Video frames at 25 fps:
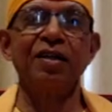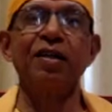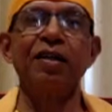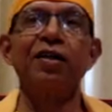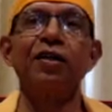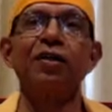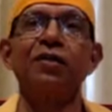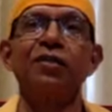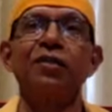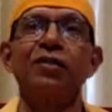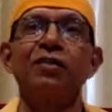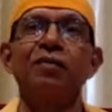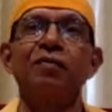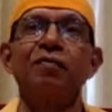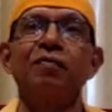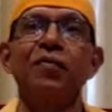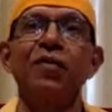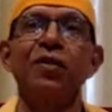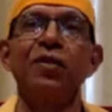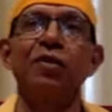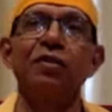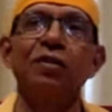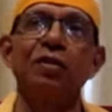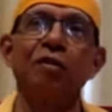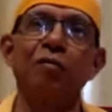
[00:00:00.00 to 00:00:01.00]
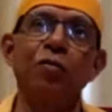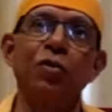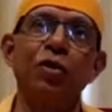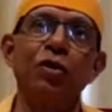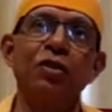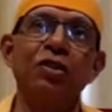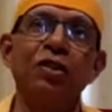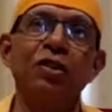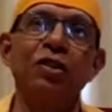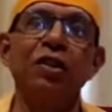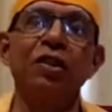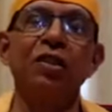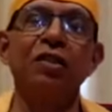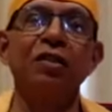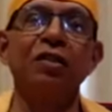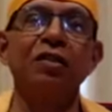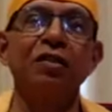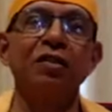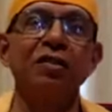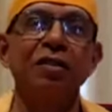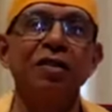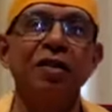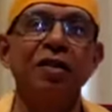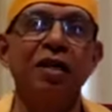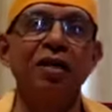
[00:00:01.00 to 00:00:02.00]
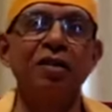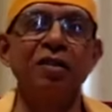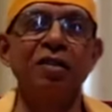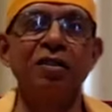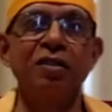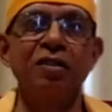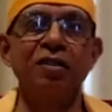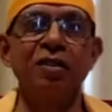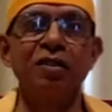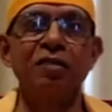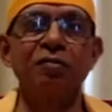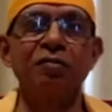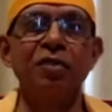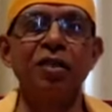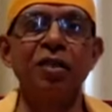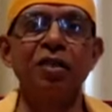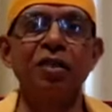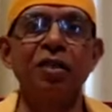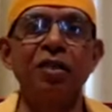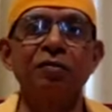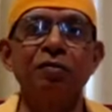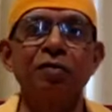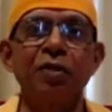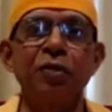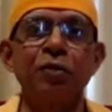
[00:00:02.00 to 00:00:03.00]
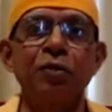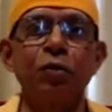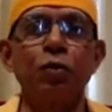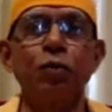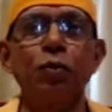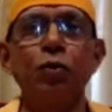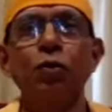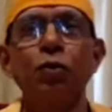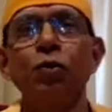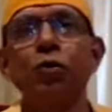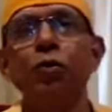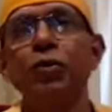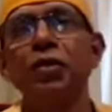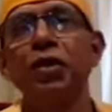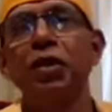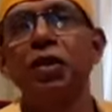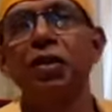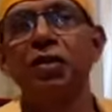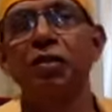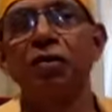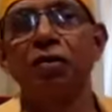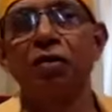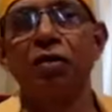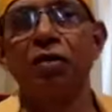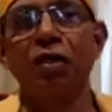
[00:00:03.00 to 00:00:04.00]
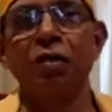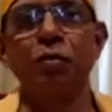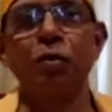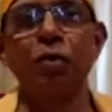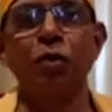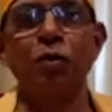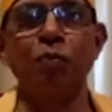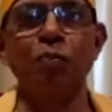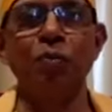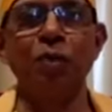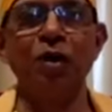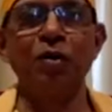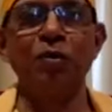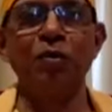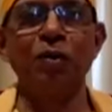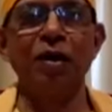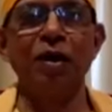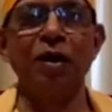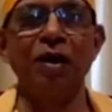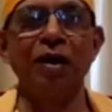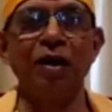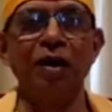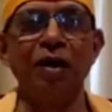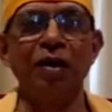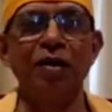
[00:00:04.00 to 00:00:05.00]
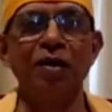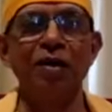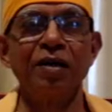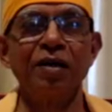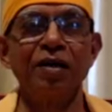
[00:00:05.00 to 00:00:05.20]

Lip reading: Ears, someone sitting at the distance of 30 feet, oh, they are talking about me only.